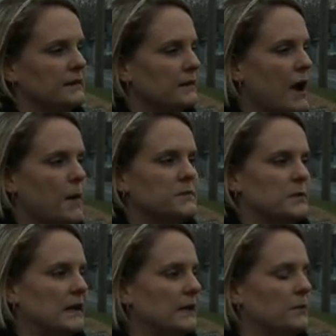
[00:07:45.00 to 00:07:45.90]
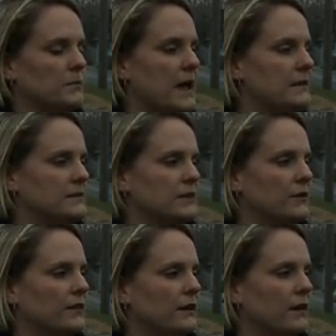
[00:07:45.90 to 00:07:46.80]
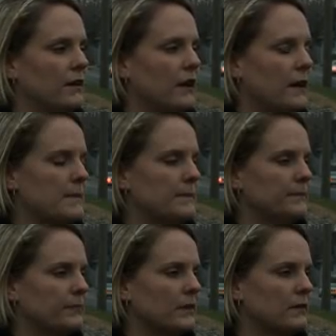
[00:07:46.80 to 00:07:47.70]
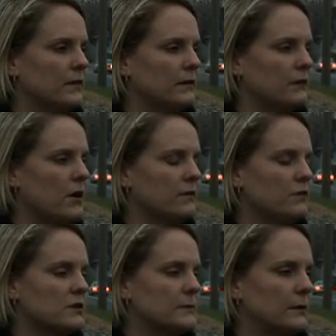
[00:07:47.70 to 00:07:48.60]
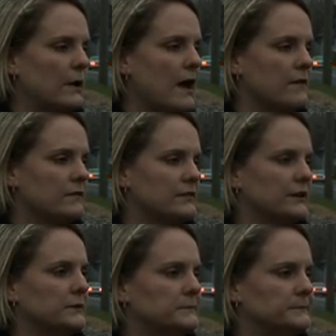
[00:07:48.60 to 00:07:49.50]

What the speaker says: helped me until the law enforcement arrived. So